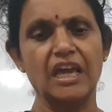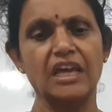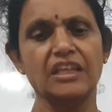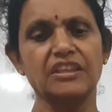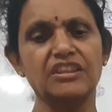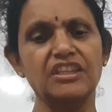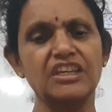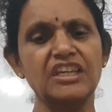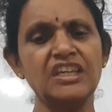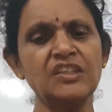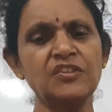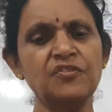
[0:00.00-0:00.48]

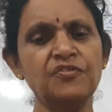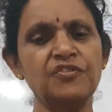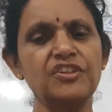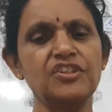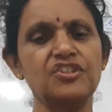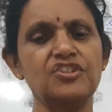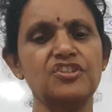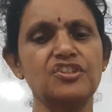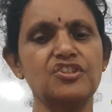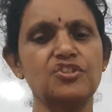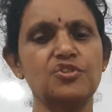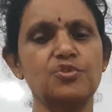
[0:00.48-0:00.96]
These
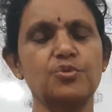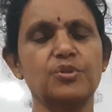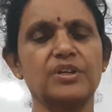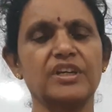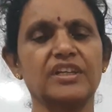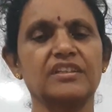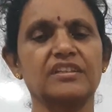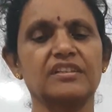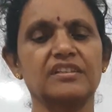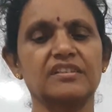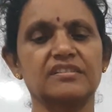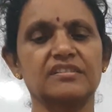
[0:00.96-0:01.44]
features
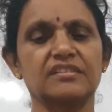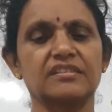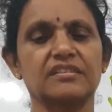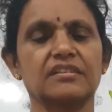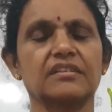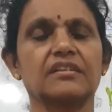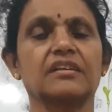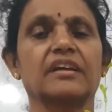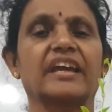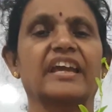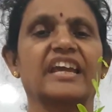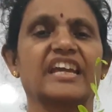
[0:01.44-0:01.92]
together
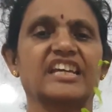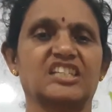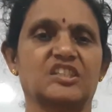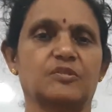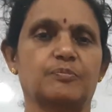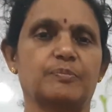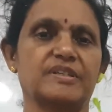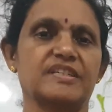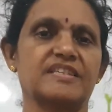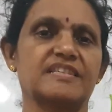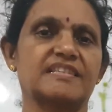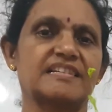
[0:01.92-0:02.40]

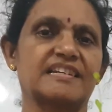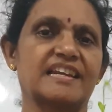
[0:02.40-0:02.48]
express